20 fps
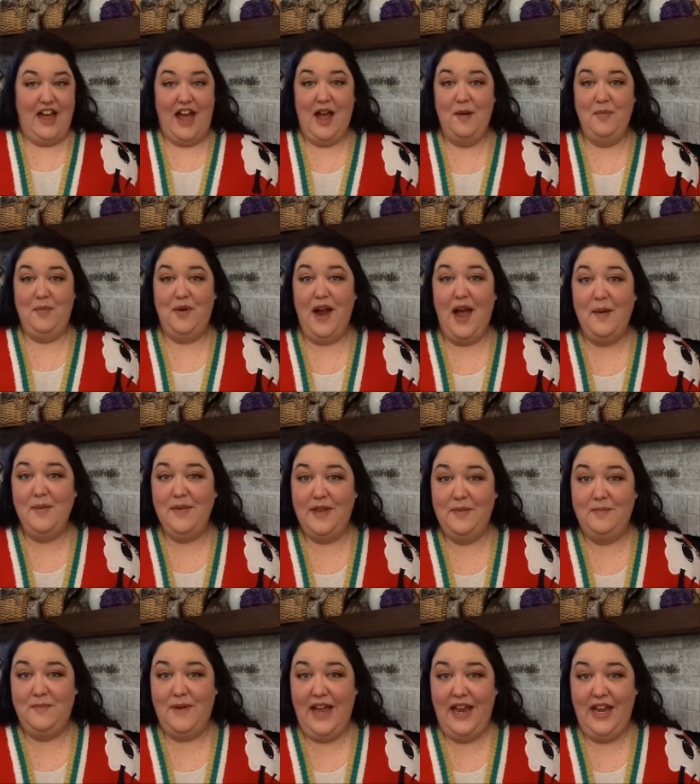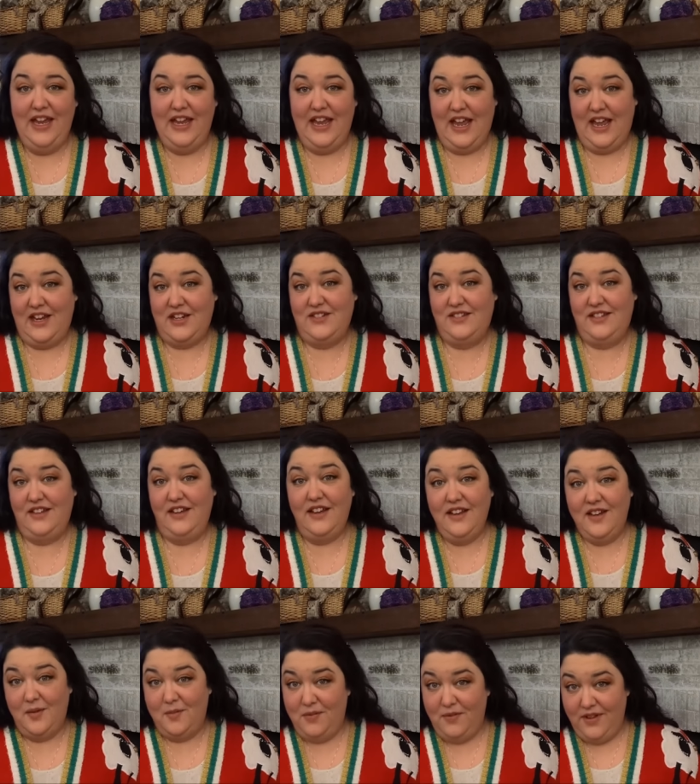I probably might actually
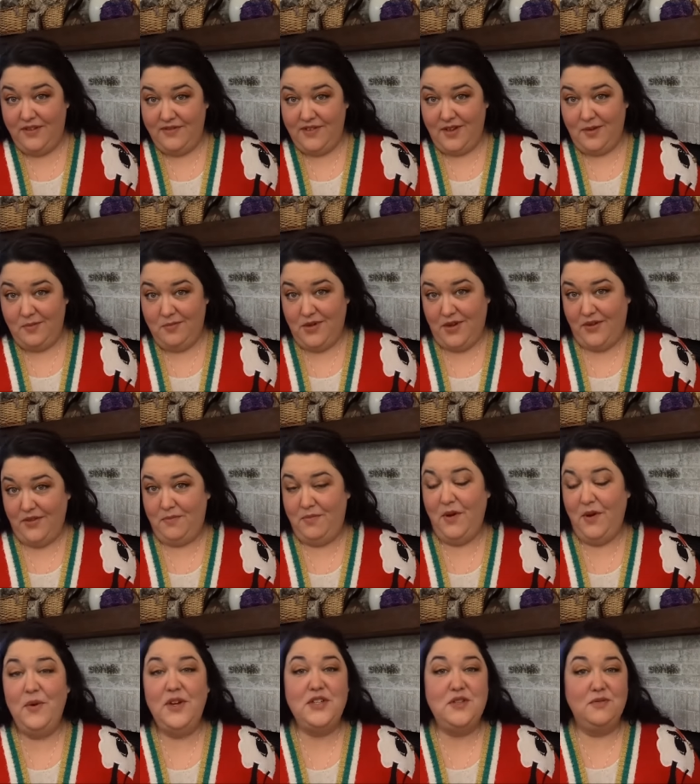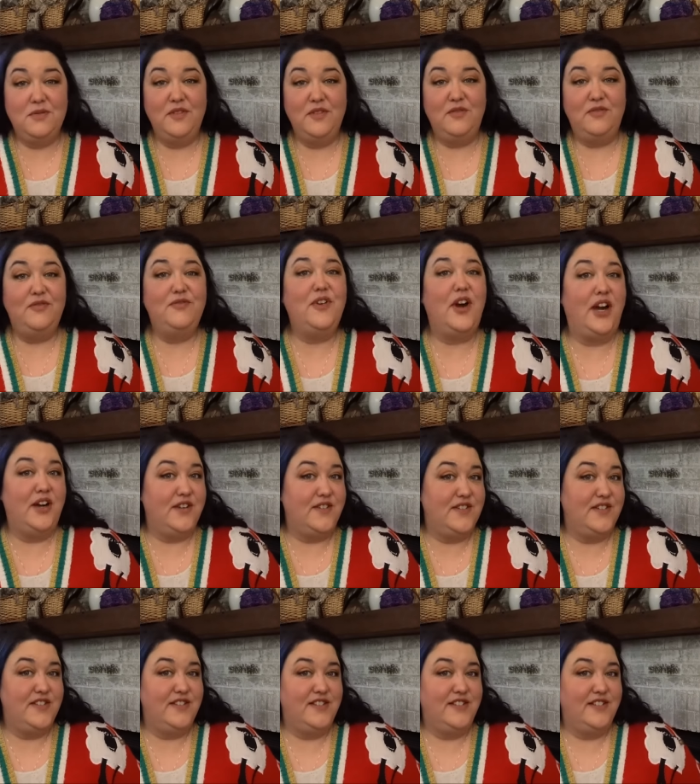end up weaving both, but which one
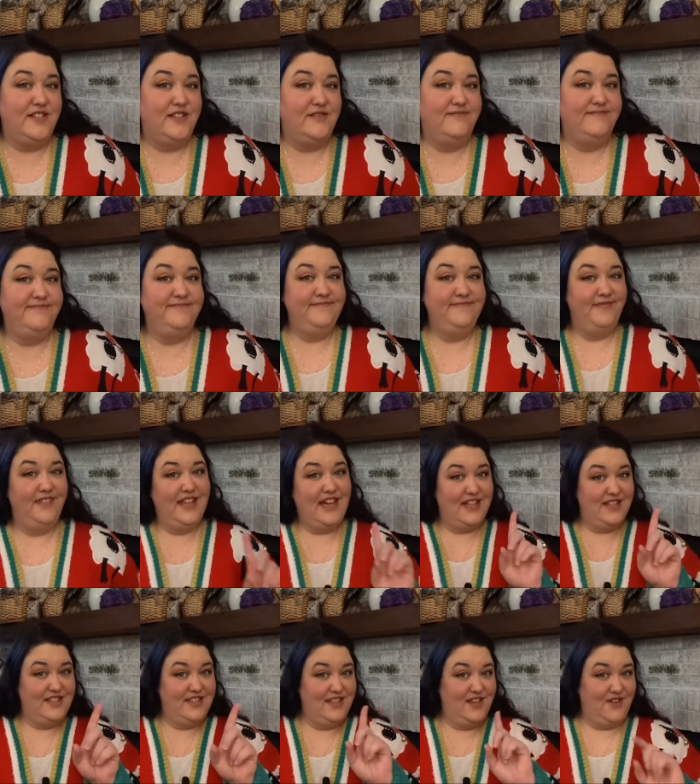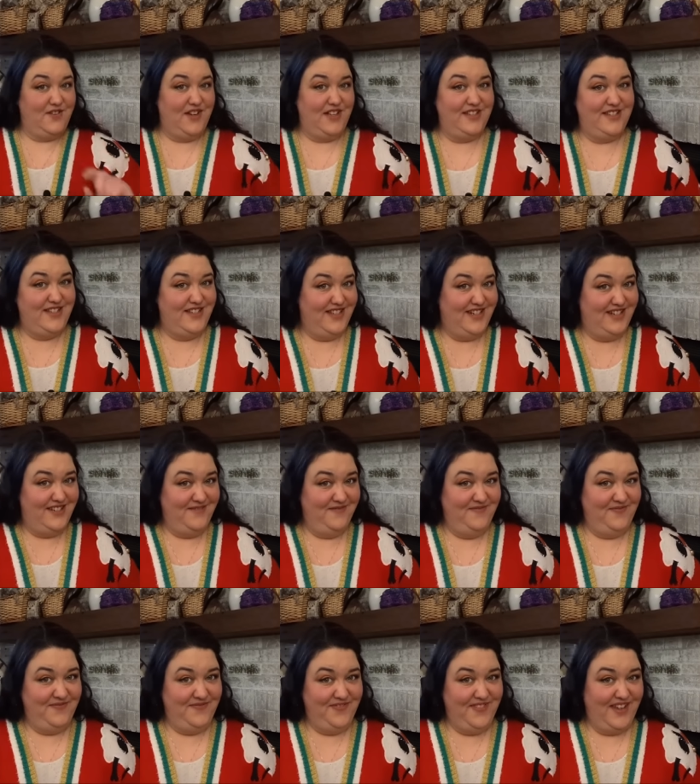first? That's the question.
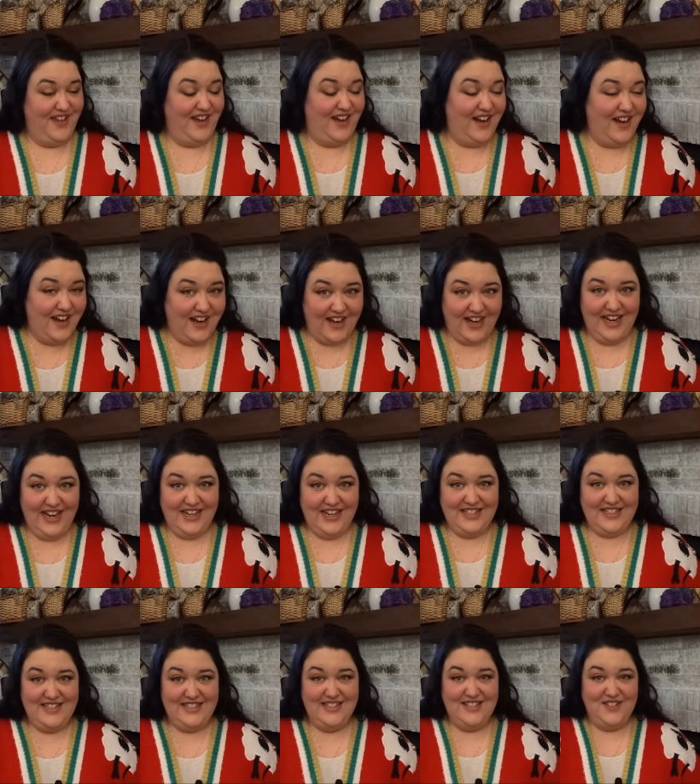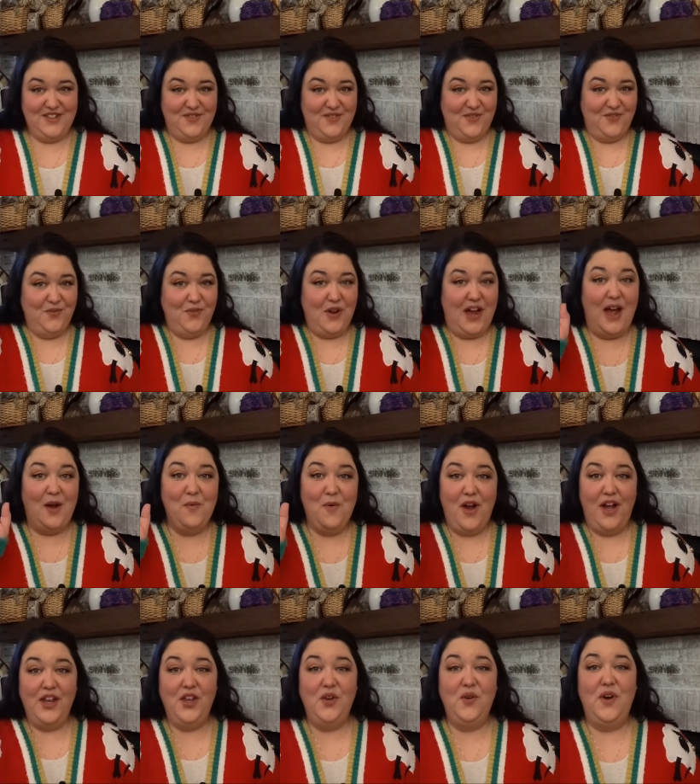All right. So I
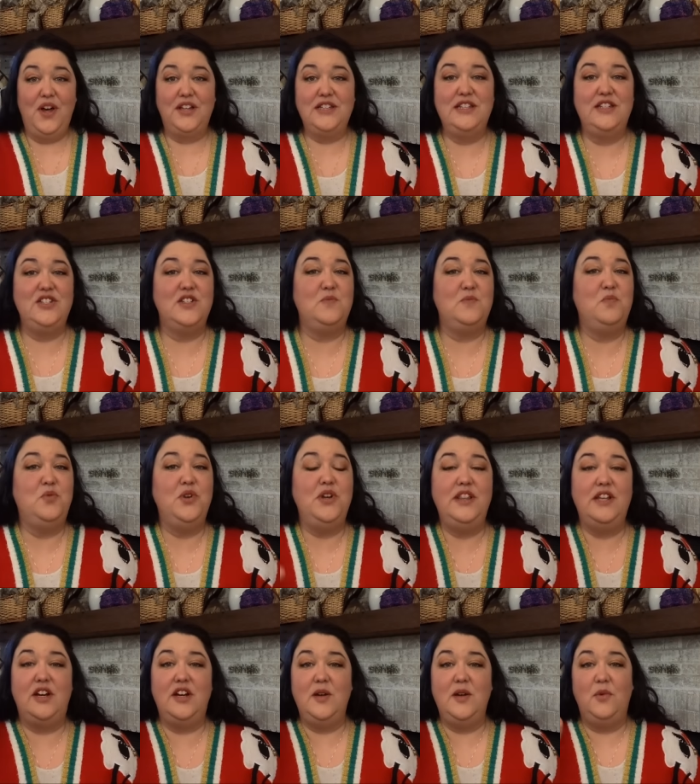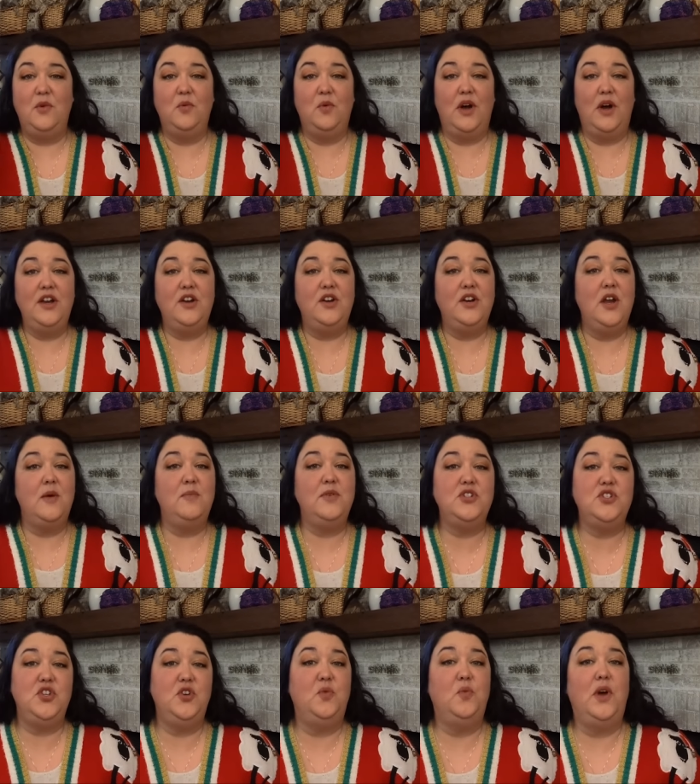want you all to just put in there number one or number
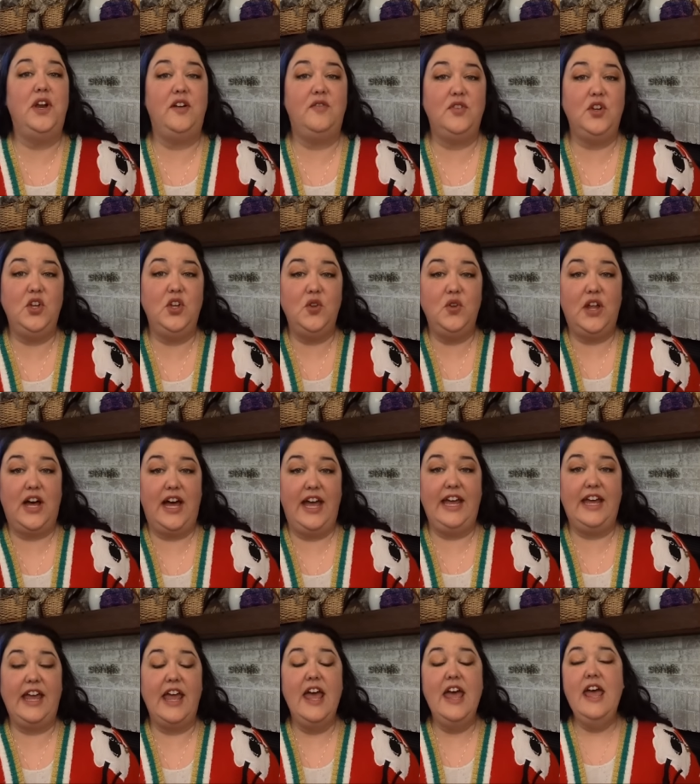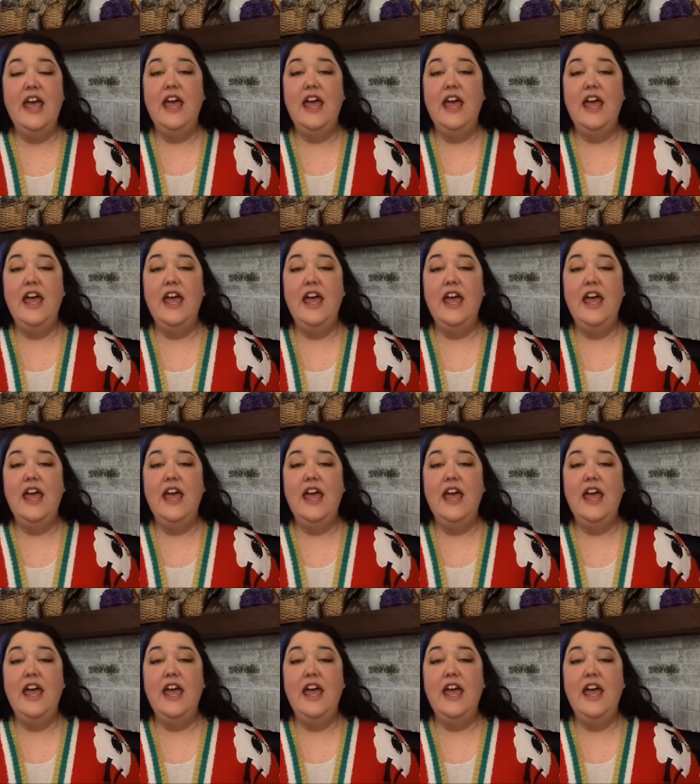two, whatever you like.